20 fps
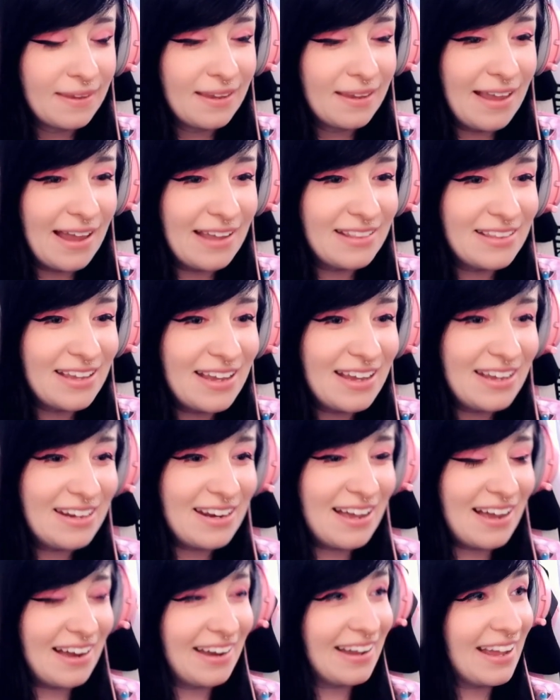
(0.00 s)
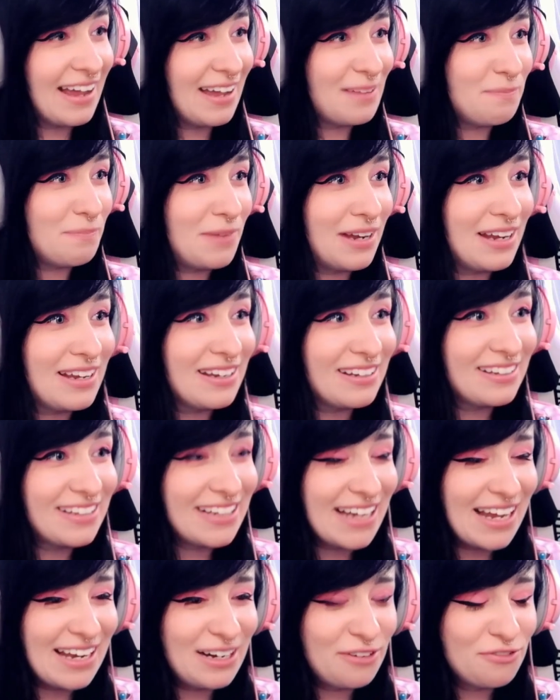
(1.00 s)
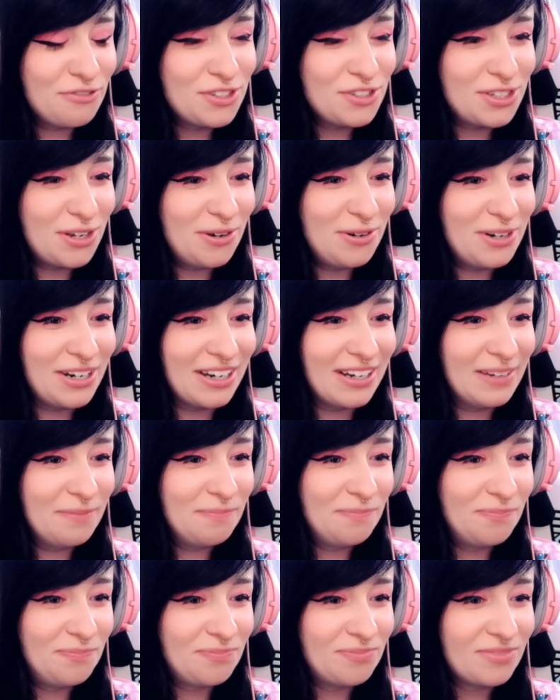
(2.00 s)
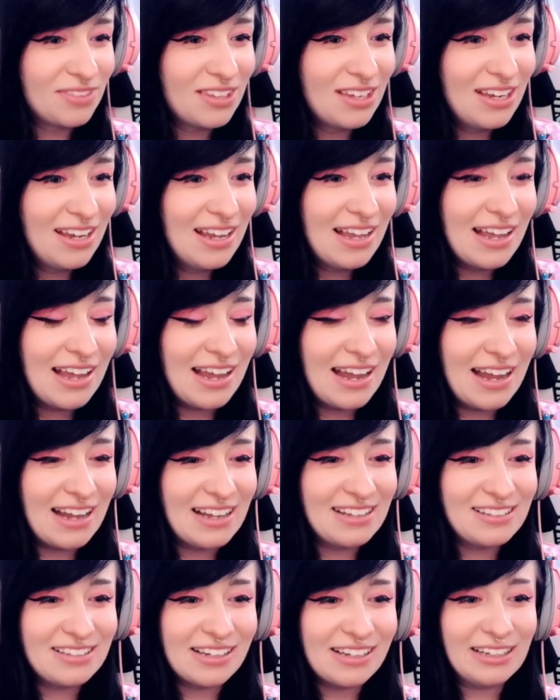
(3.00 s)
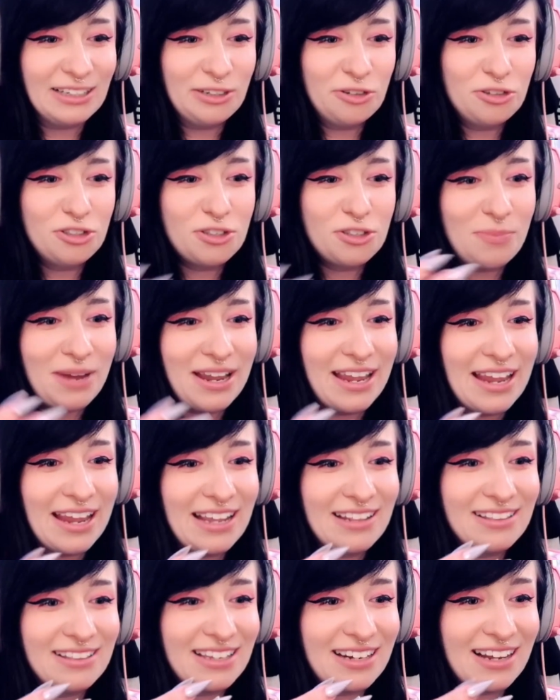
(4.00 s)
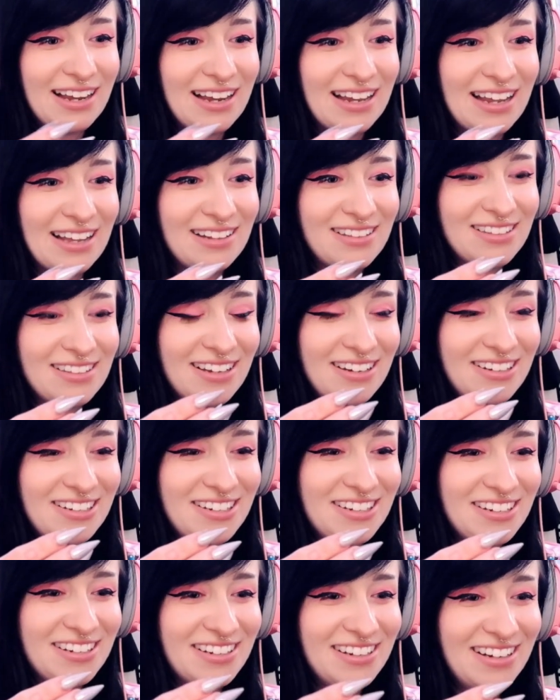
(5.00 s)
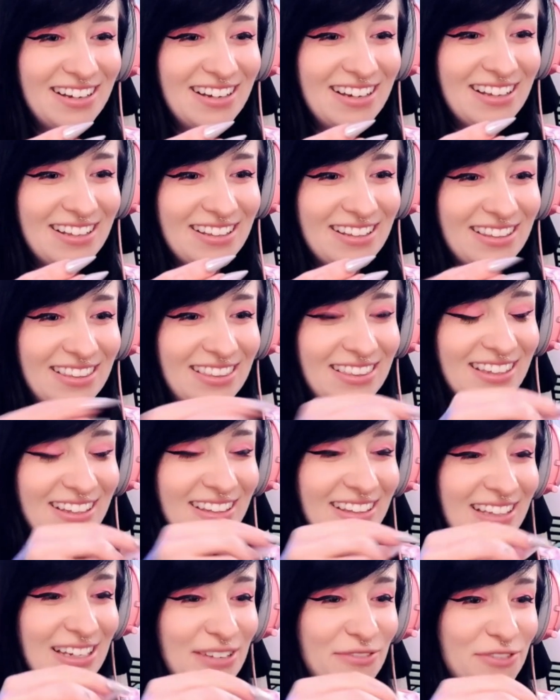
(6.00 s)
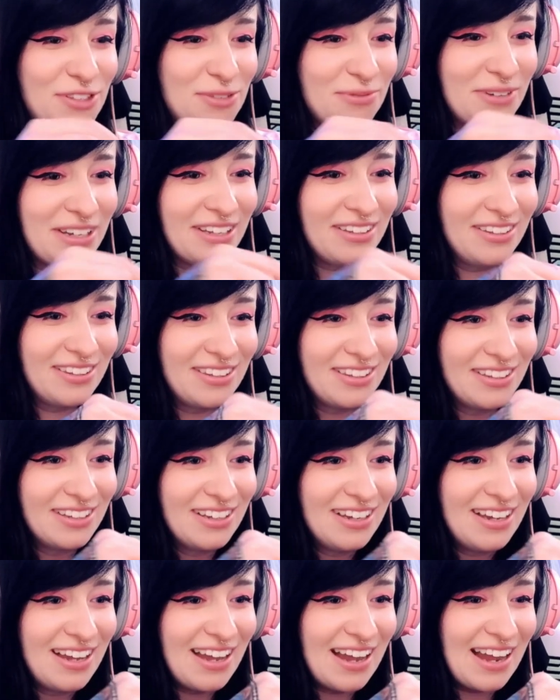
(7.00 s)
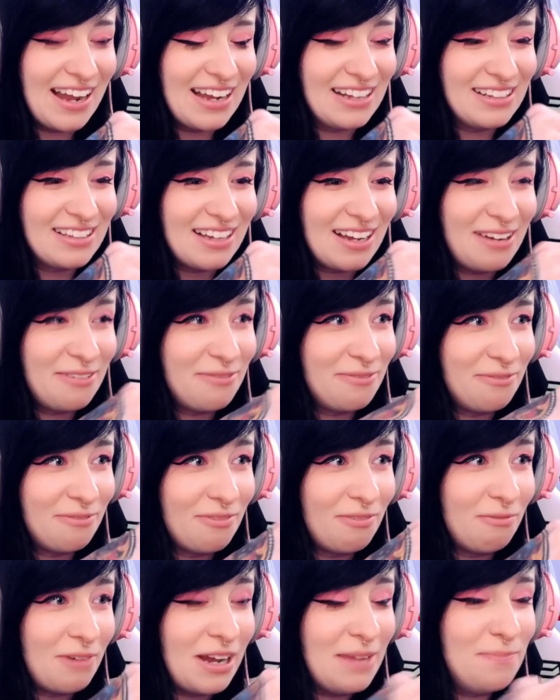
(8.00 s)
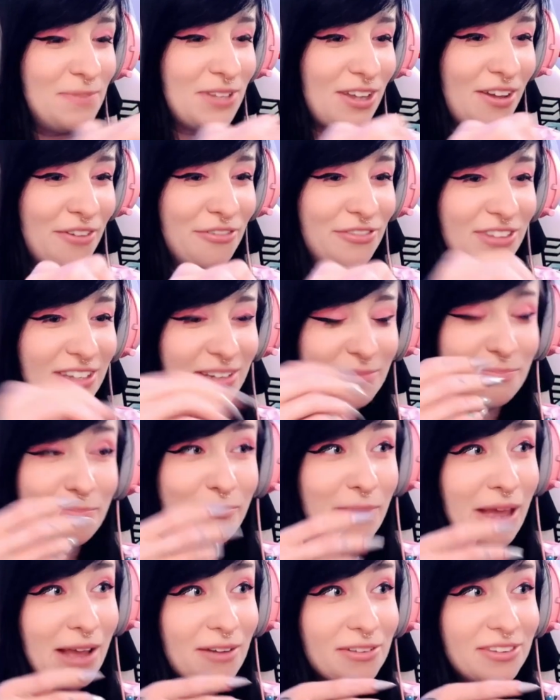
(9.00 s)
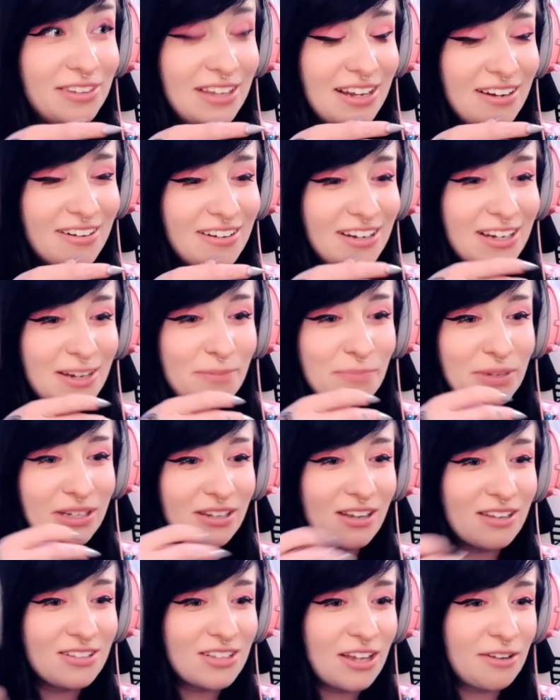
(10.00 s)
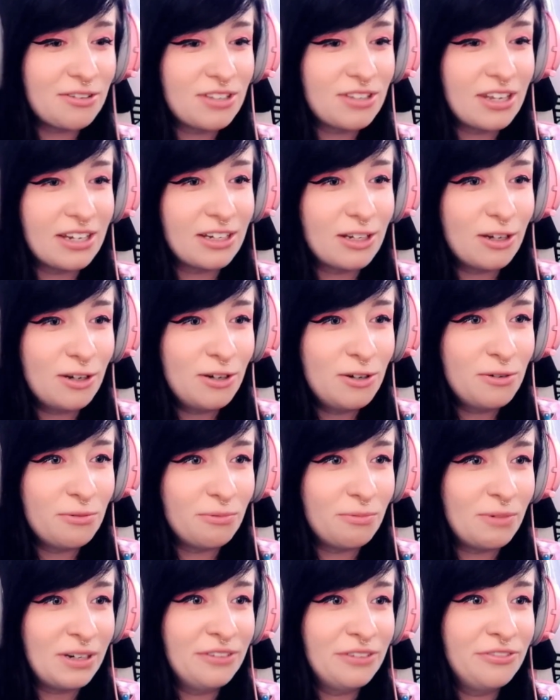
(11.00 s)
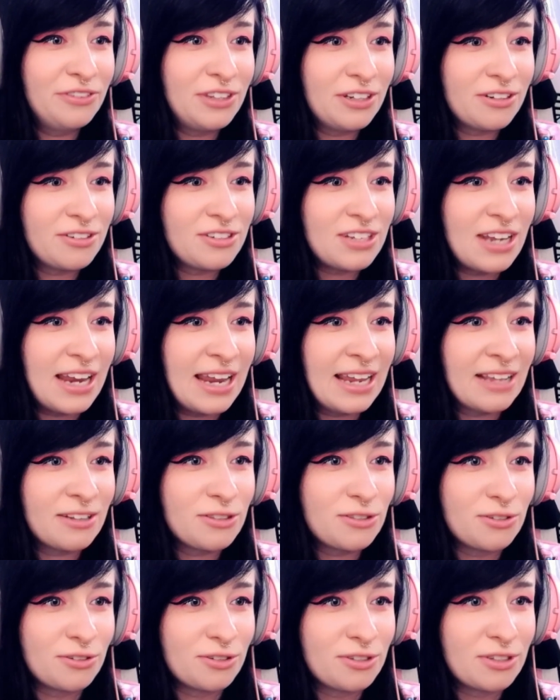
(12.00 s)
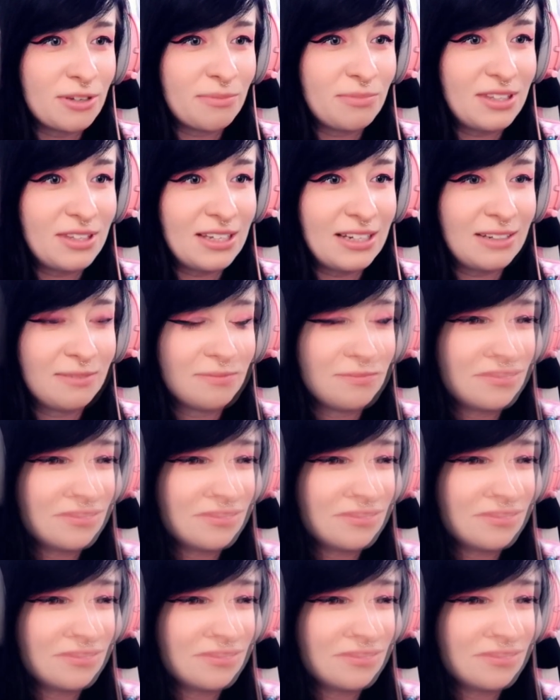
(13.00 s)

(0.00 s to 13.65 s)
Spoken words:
And then I had my can of soda and I used my hand that I had touched the leaves with, and I wiped off the mouth area because I was like, oh, what if there's ants or something?